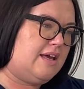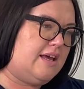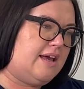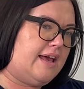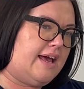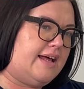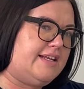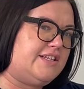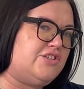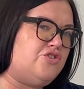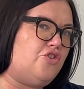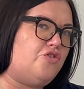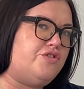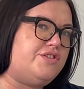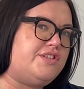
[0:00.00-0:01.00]
And it's not
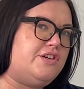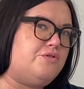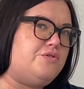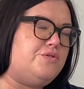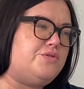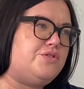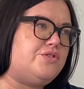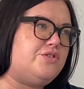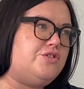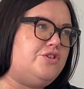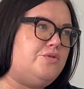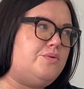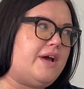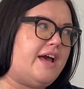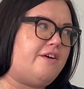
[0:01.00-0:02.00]
until you
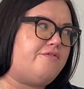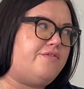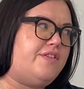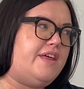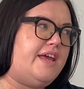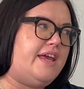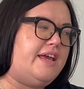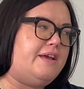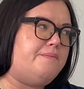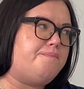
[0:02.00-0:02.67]
have the,